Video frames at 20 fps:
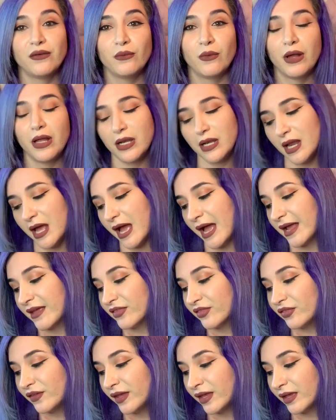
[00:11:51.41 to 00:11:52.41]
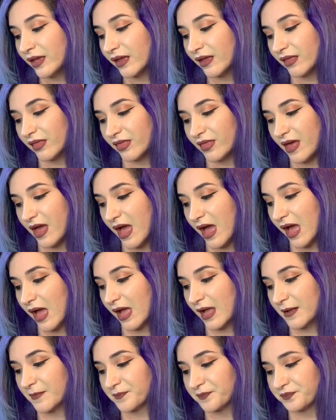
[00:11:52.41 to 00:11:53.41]
one. I think
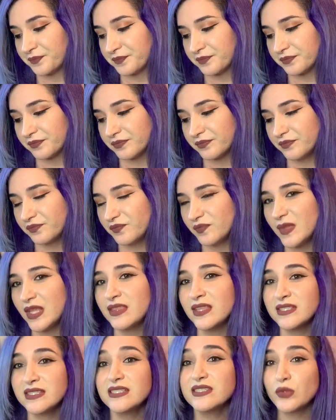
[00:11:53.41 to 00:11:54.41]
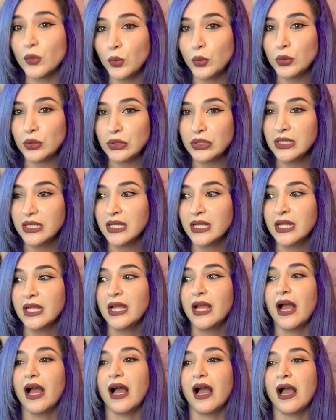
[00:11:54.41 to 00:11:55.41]
that this is cool.
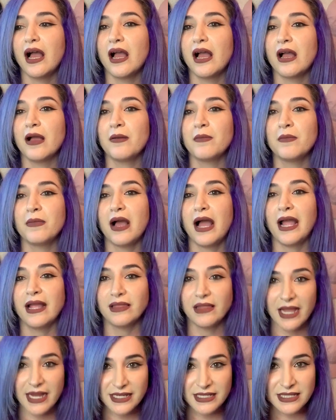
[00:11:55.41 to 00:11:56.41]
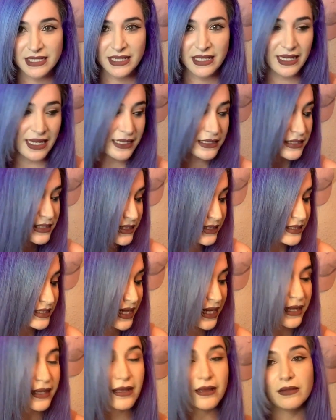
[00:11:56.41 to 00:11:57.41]
I liked it. It did
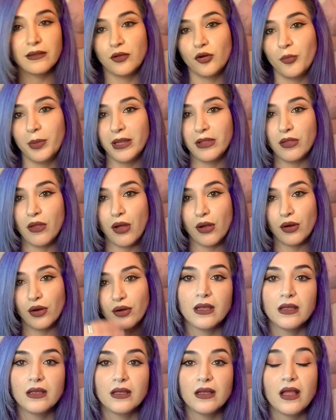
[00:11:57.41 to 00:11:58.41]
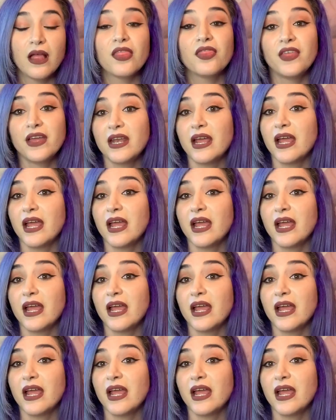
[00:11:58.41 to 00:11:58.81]
take a little bit longer than